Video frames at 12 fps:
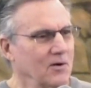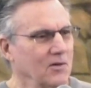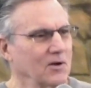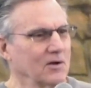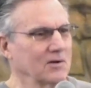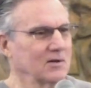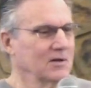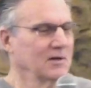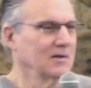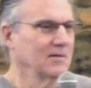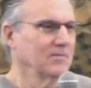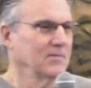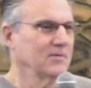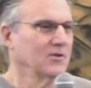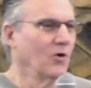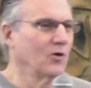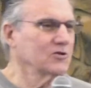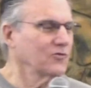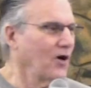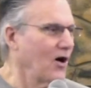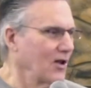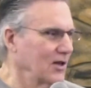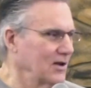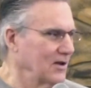Oh, look at Noah's
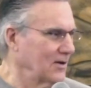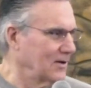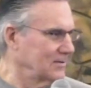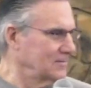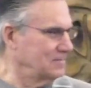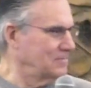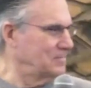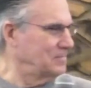folly here.